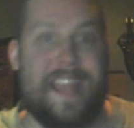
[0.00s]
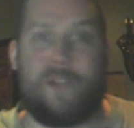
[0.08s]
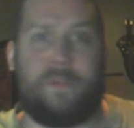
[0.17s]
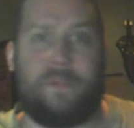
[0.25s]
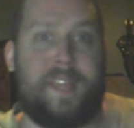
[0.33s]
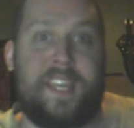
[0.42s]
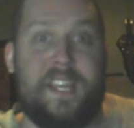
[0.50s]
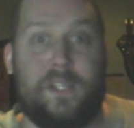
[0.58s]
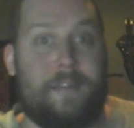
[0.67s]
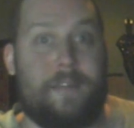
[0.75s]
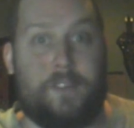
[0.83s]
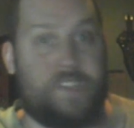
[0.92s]
I don't think
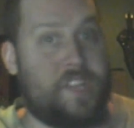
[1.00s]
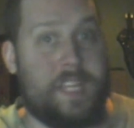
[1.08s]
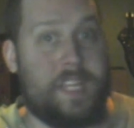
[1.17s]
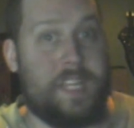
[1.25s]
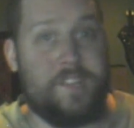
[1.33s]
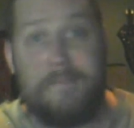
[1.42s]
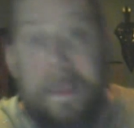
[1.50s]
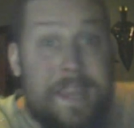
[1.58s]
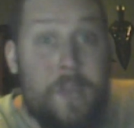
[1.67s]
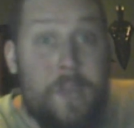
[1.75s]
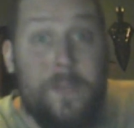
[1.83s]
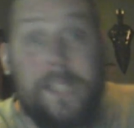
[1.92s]
he'll ever see this. Maybe
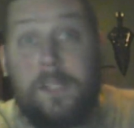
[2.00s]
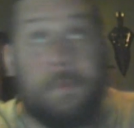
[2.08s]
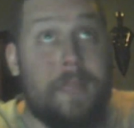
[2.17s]
he will.